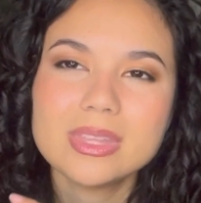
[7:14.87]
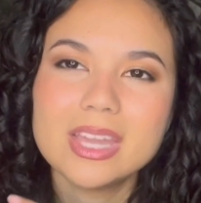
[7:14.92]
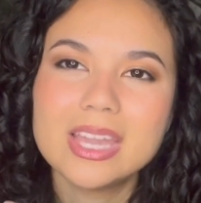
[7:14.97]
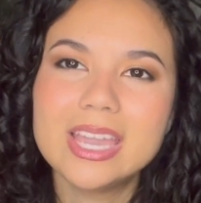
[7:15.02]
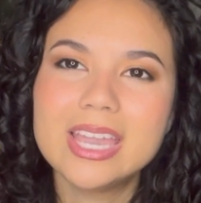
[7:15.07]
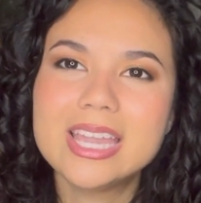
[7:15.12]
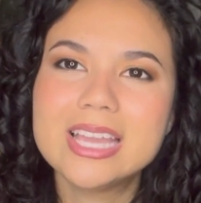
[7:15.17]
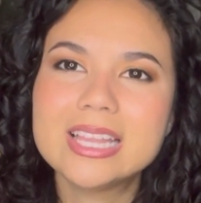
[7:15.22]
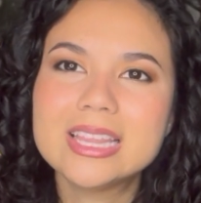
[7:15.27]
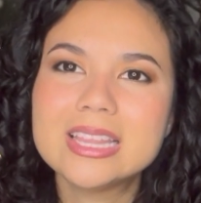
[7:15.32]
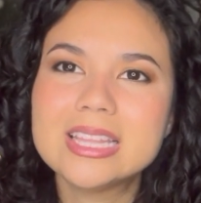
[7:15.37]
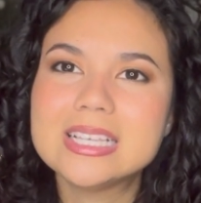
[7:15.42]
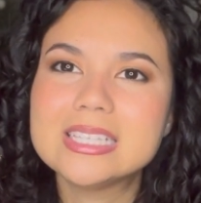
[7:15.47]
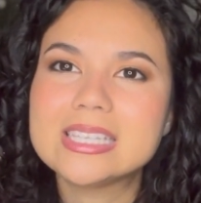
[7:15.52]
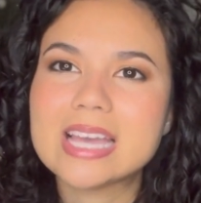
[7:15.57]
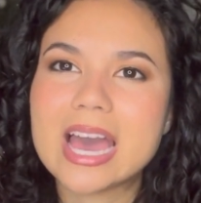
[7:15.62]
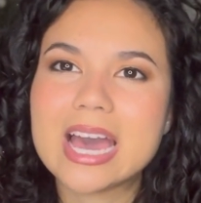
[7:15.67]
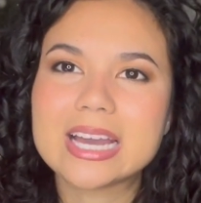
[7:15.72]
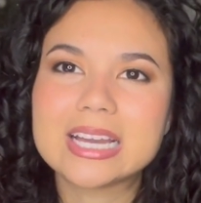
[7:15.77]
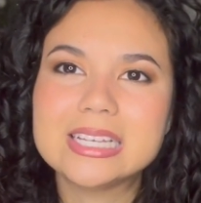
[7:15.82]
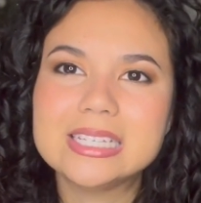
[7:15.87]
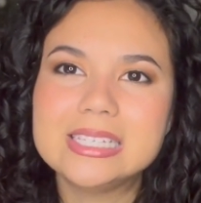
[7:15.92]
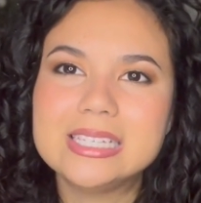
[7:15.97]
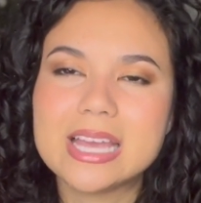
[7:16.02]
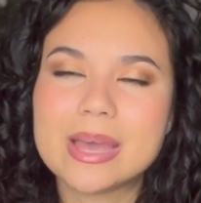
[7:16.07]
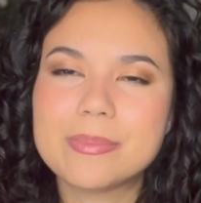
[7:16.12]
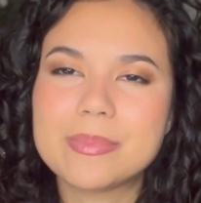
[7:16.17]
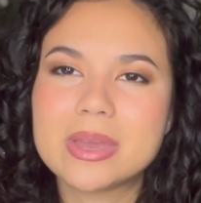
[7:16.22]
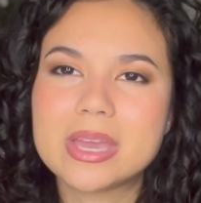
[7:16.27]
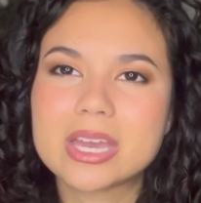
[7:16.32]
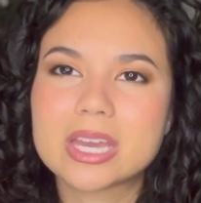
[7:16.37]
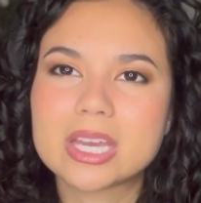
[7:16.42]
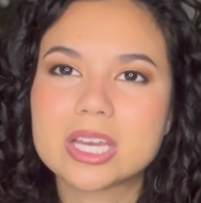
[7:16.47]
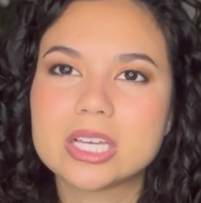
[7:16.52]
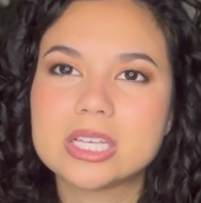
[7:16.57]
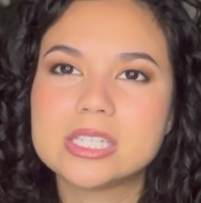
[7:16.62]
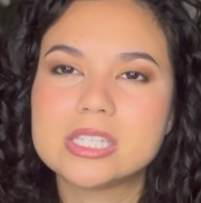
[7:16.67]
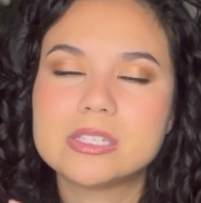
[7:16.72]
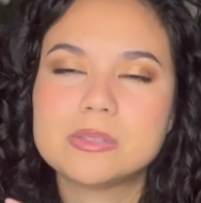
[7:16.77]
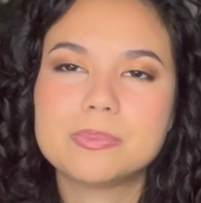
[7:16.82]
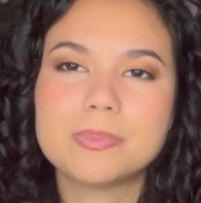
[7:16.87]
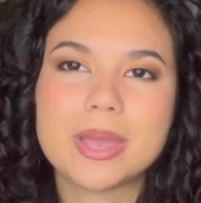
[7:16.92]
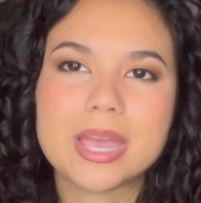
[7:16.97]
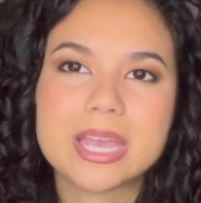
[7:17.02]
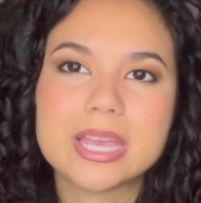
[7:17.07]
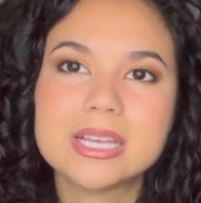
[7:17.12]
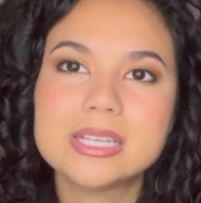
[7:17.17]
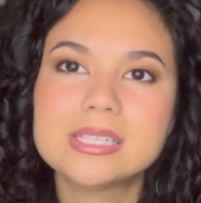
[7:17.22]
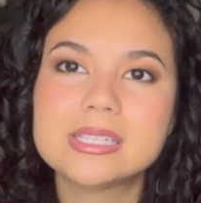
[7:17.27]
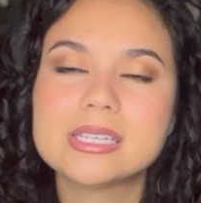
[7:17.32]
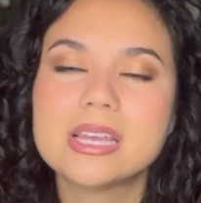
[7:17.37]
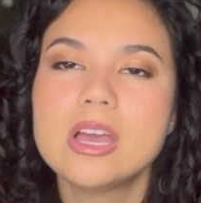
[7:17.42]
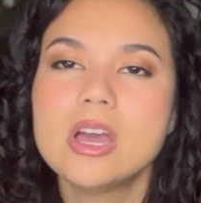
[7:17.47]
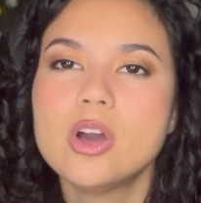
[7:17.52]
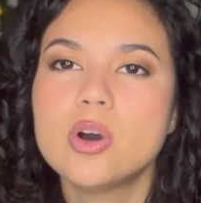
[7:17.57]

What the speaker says: in this academic space.